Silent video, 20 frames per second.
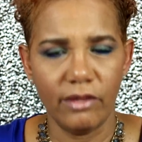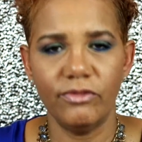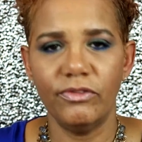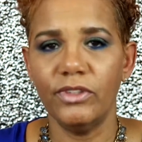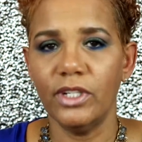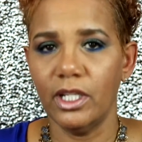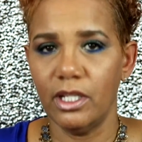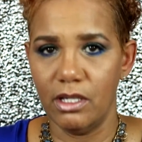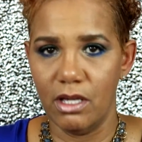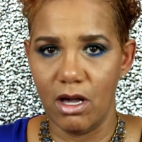of
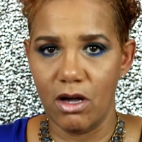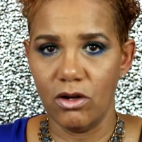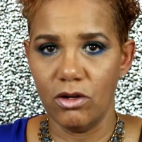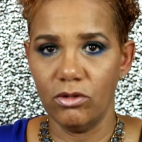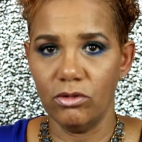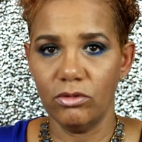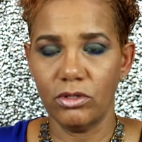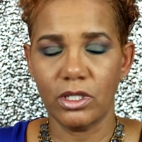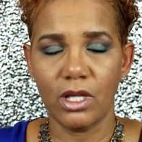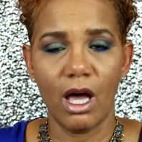
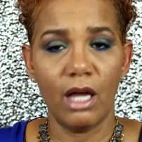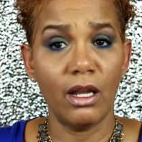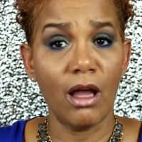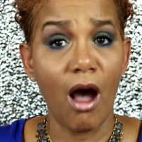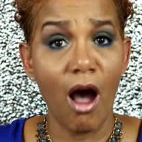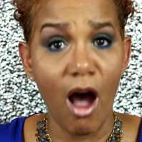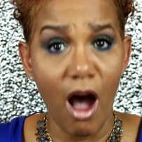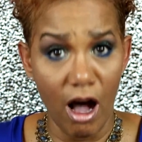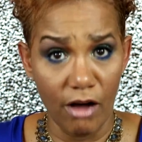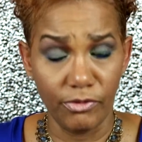videos,
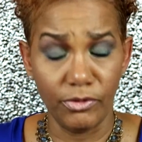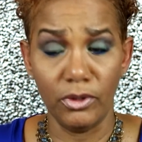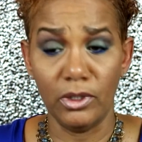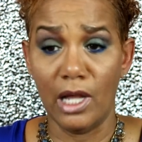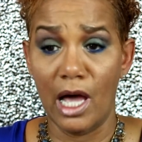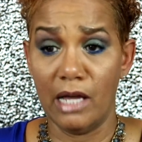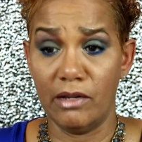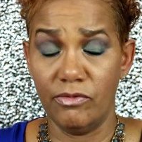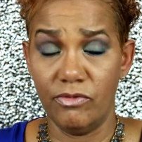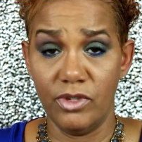an awful
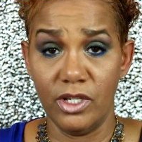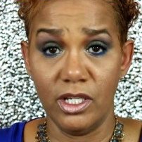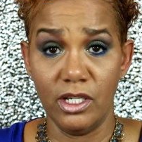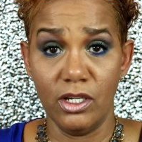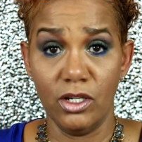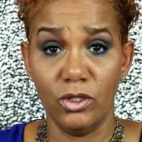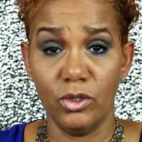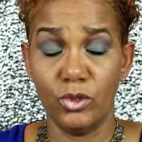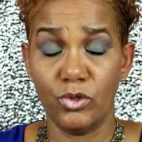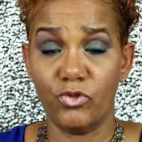lot of
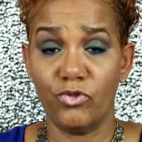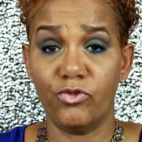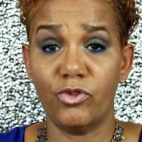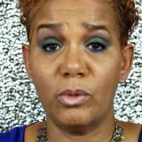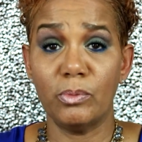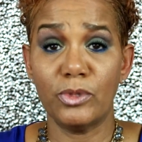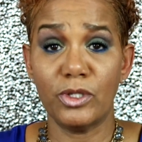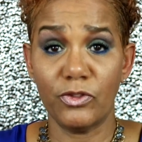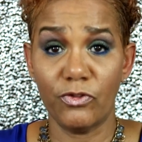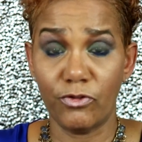videos
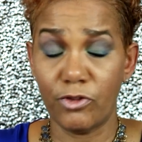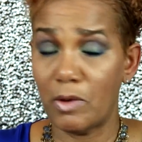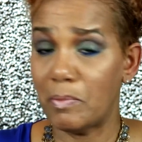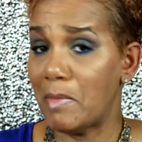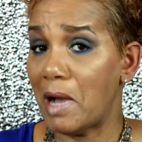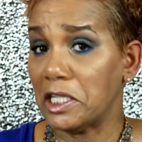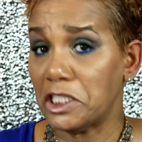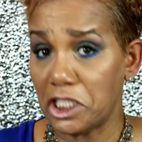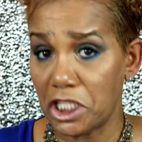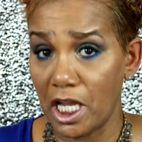
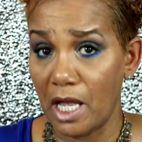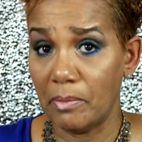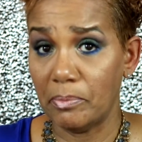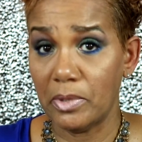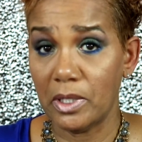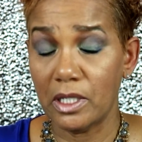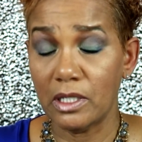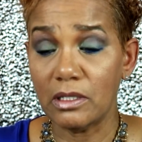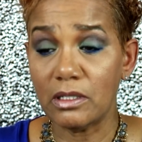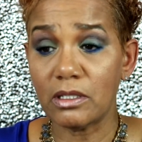from my
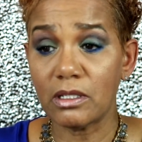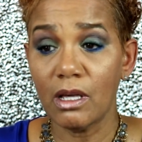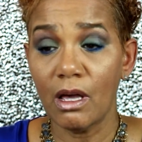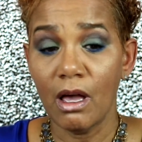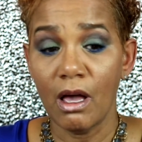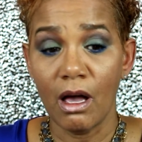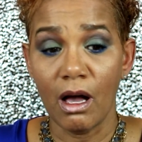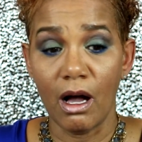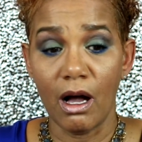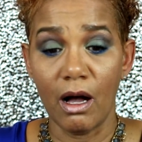champions.
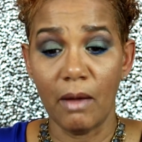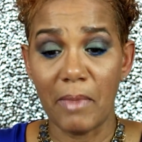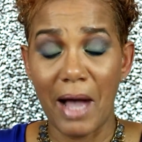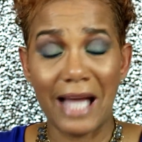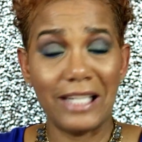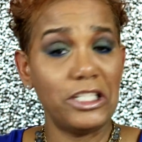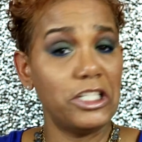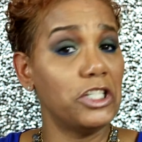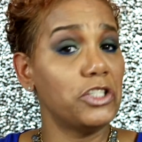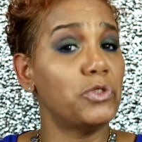
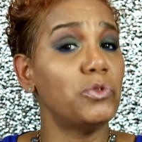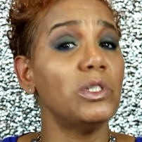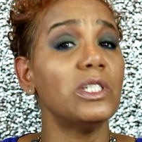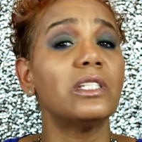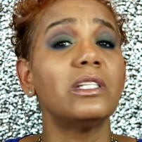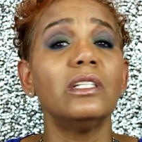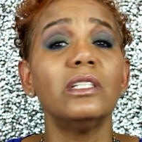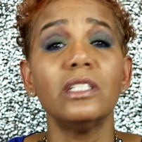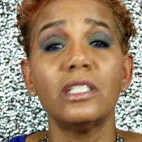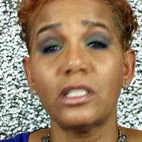I just
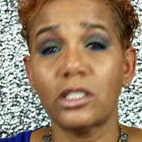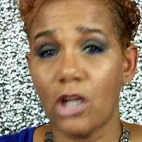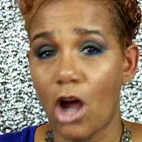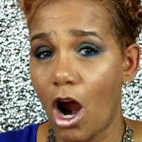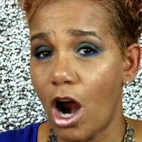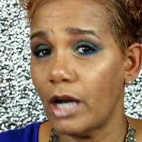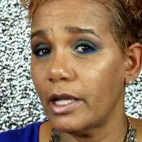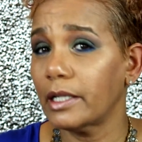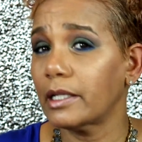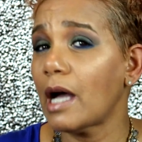recently
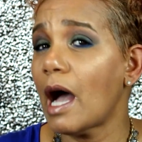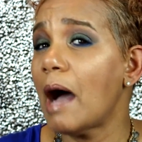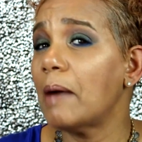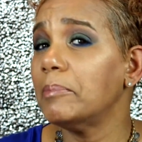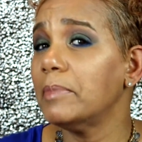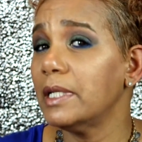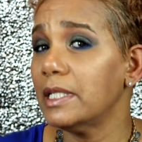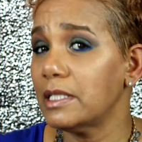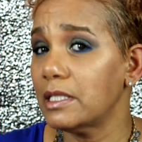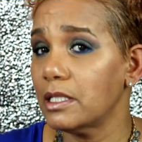started
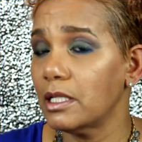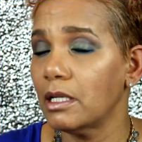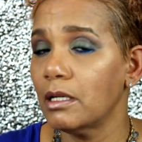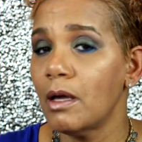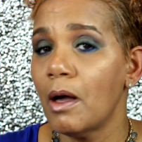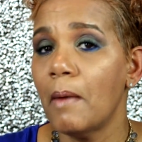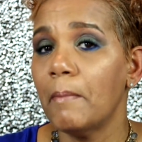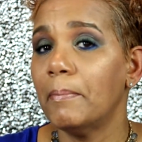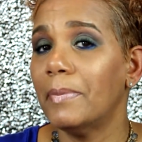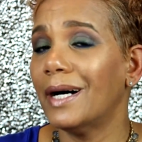
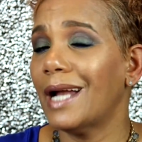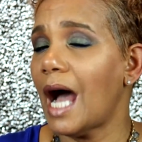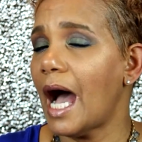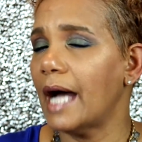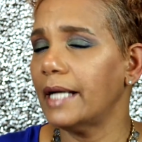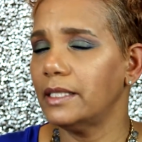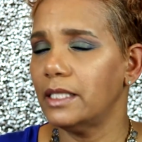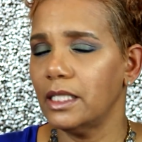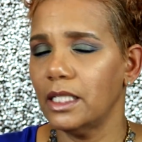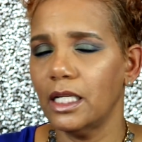commenting, but
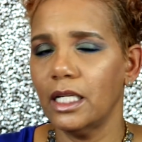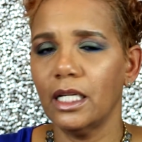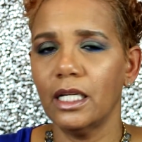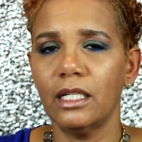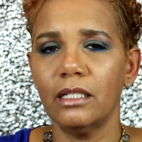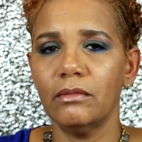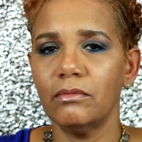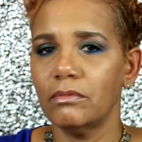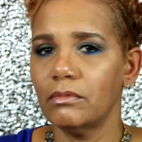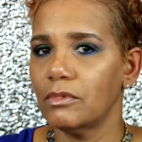I
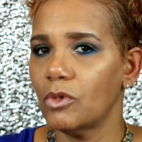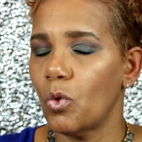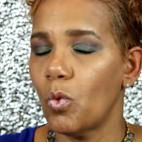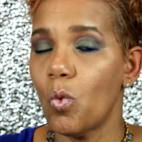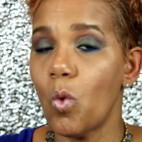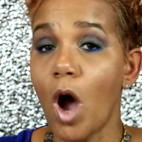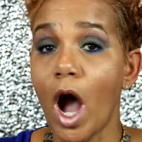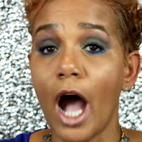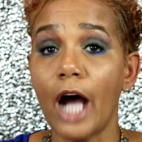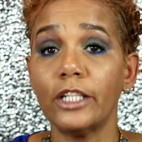did
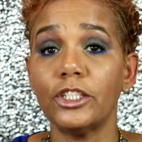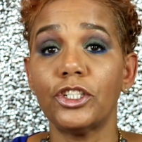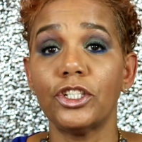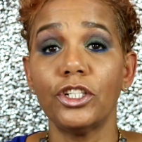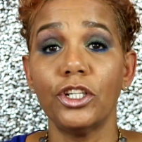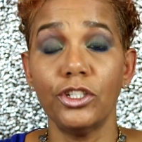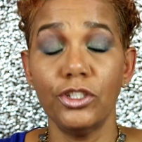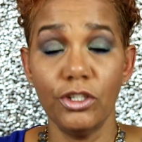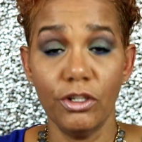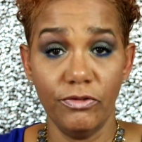
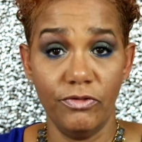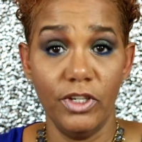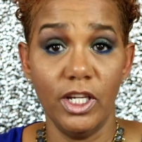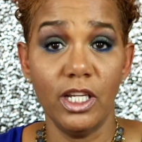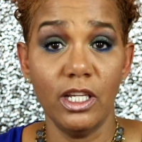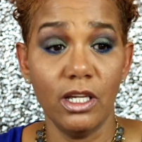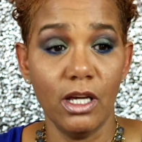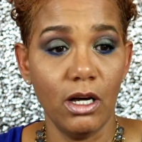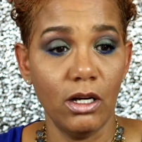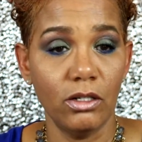watch your
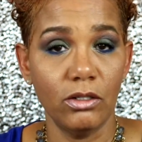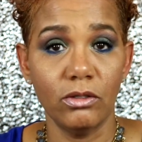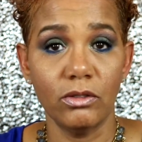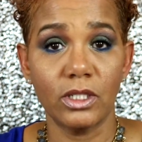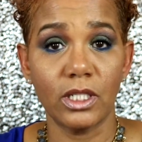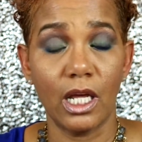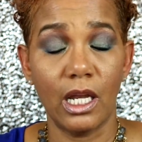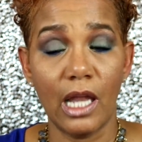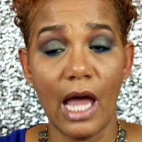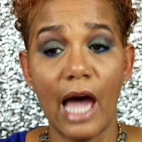
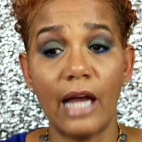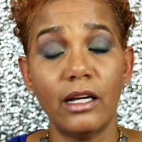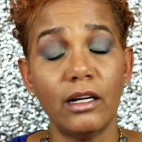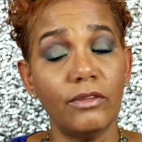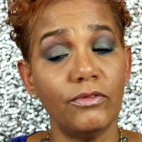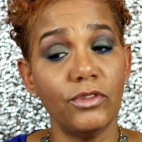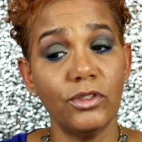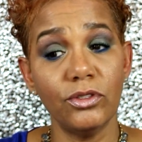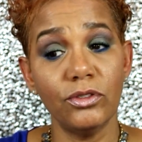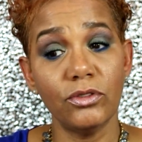videos, a lot
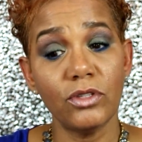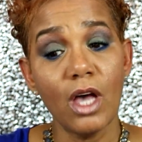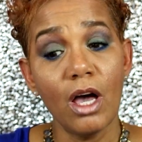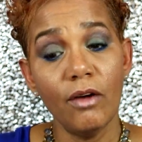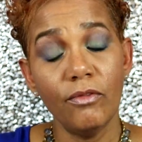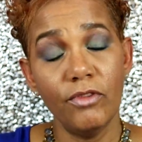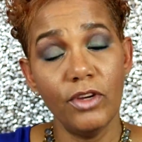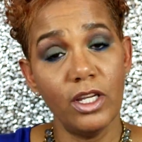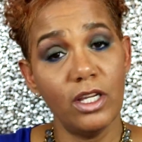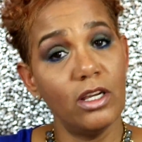of you
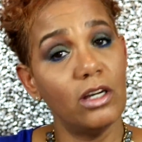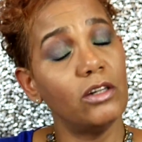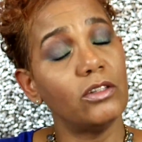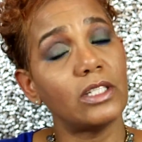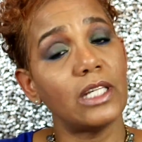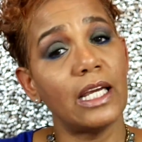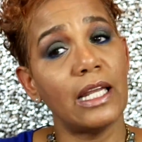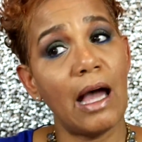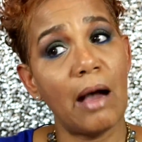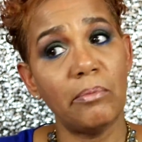
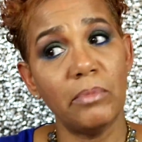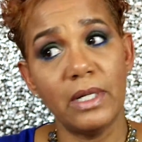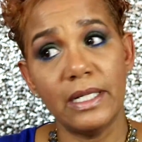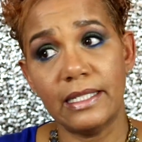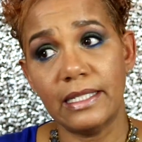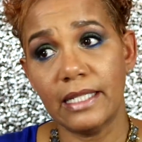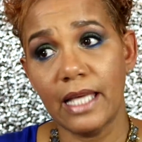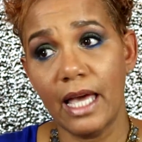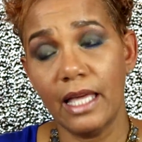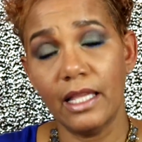videos, and I
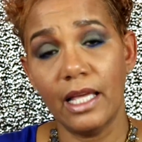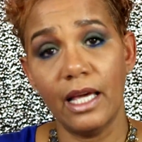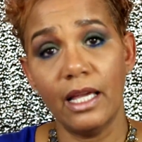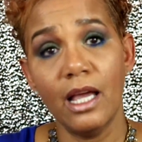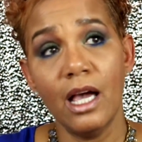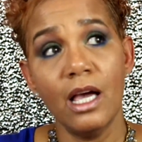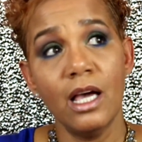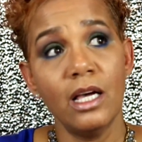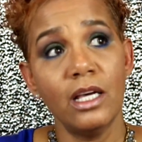must say that